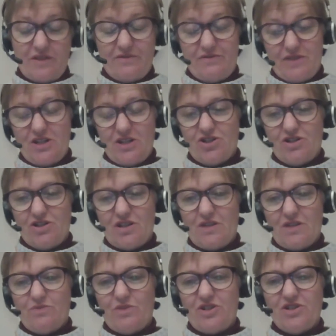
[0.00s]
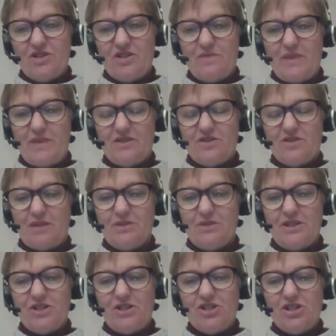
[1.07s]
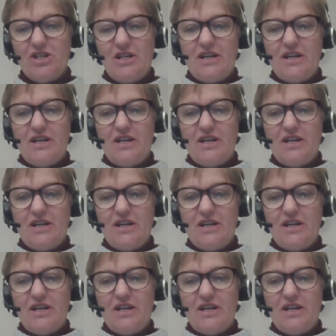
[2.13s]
finished and we're just about to publish